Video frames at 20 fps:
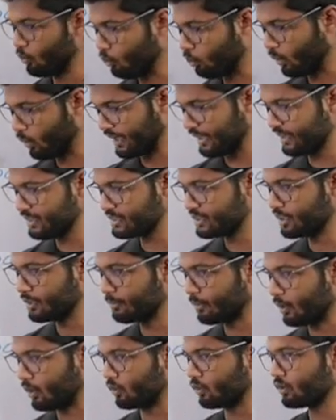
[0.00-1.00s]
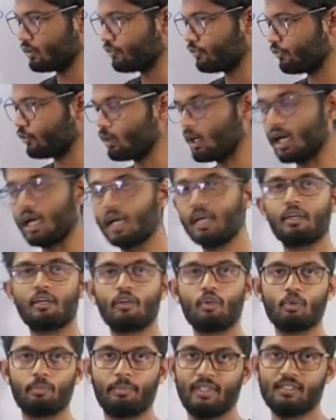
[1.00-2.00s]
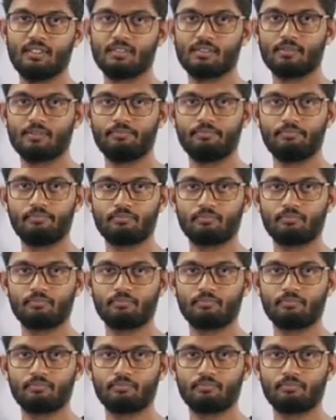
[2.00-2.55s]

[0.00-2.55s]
What is the amount for 100 rupees?